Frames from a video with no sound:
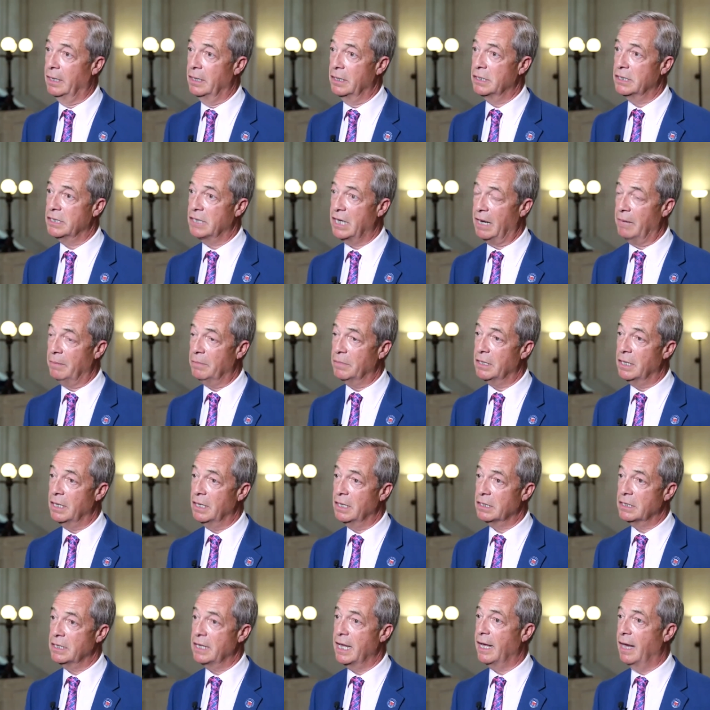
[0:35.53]
seemed
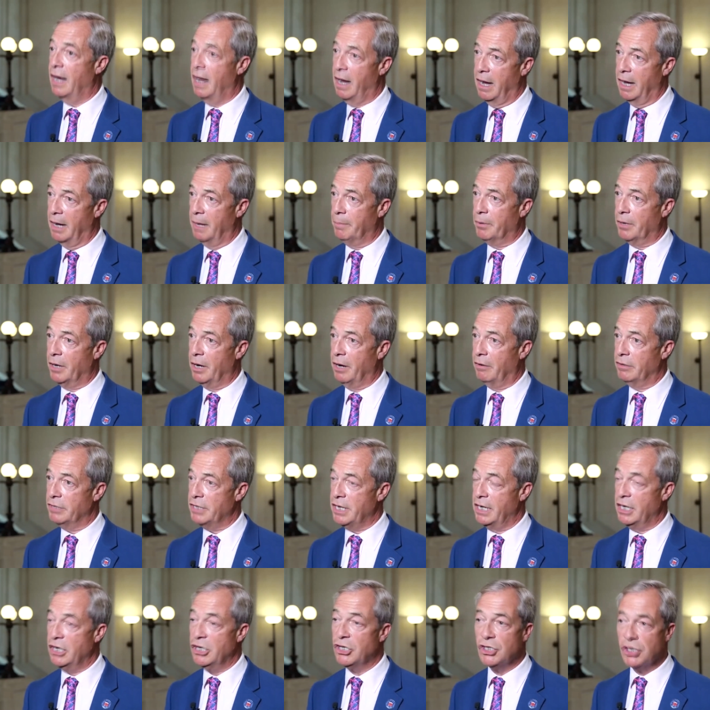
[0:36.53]
to take a higher
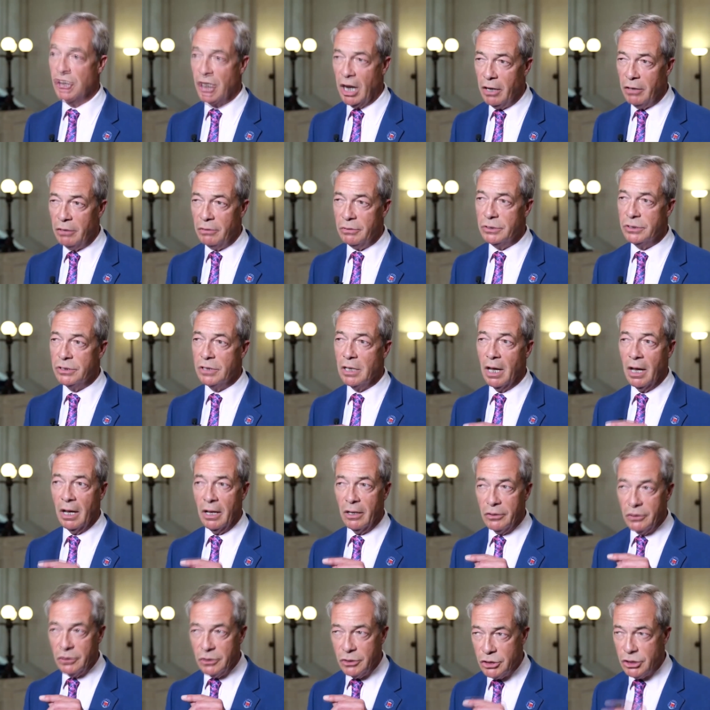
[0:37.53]
priority. And it shows
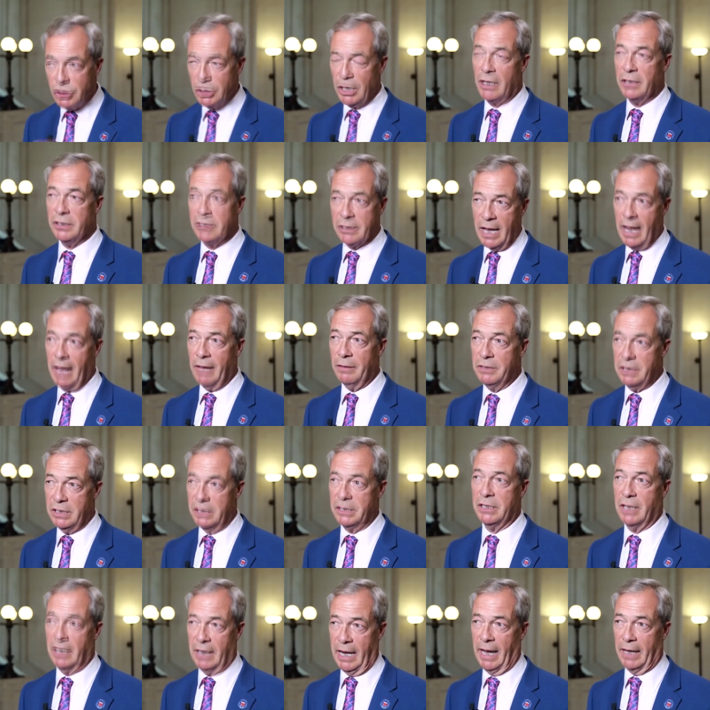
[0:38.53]
just how
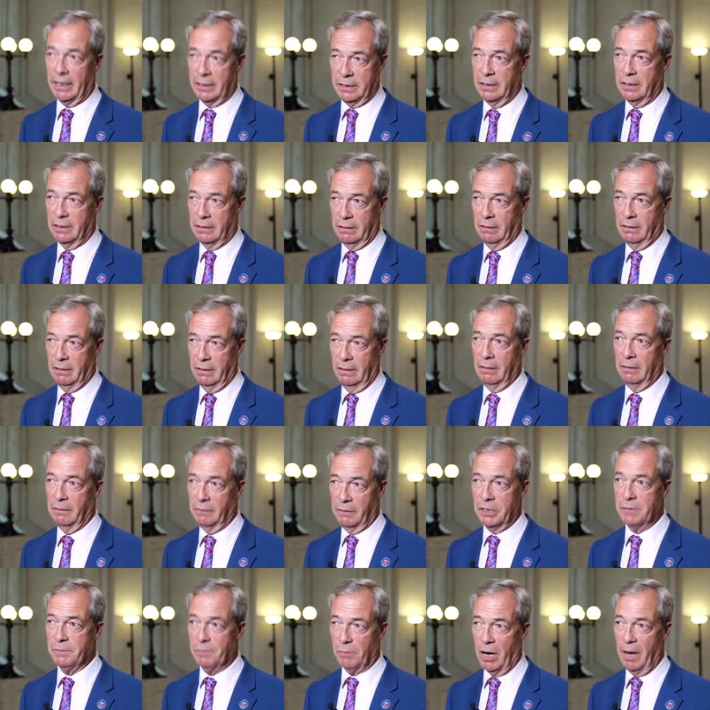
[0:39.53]
disconnected
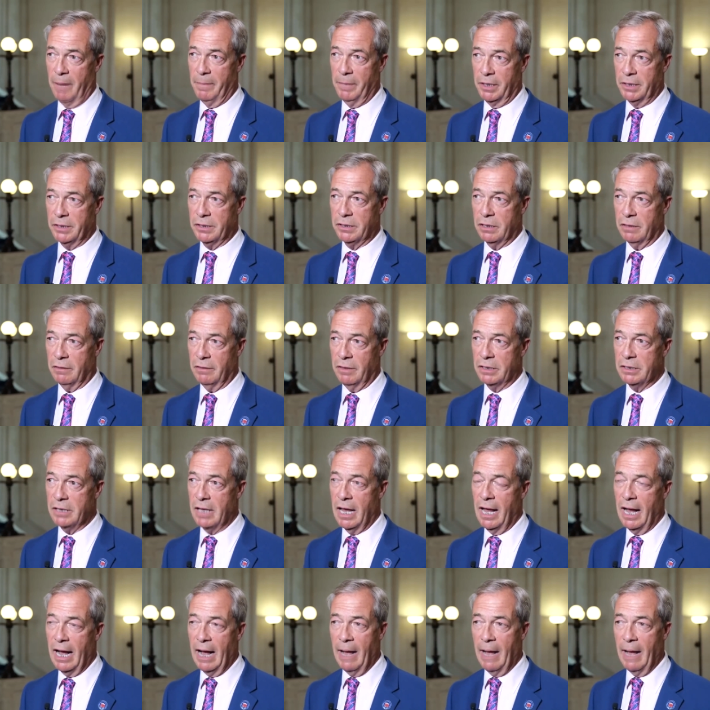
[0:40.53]
this Prime Minister is.